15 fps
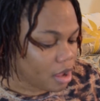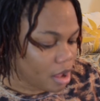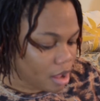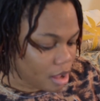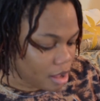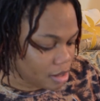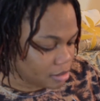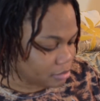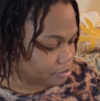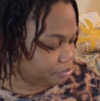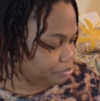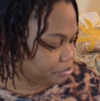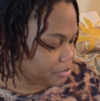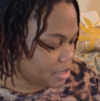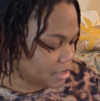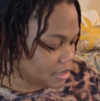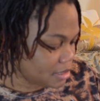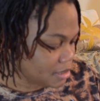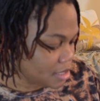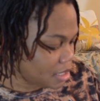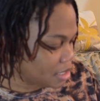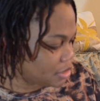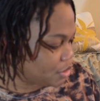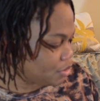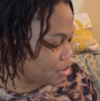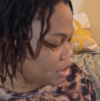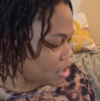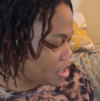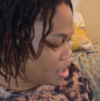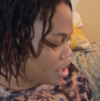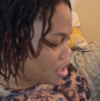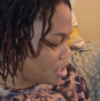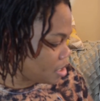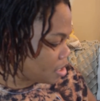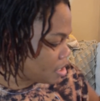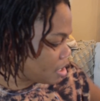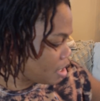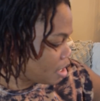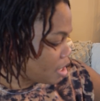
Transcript: all. This is Dollar Tree all.